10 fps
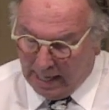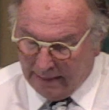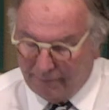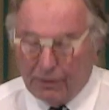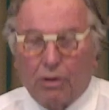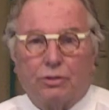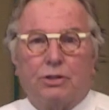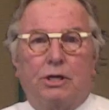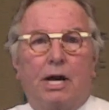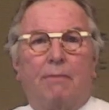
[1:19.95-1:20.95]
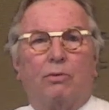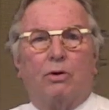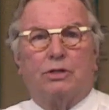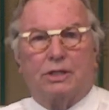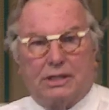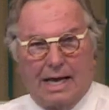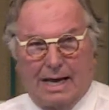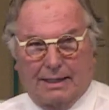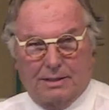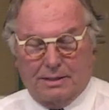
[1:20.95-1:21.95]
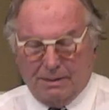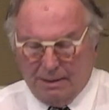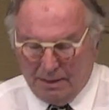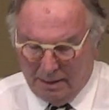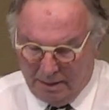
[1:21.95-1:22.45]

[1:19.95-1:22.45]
and verse number 6.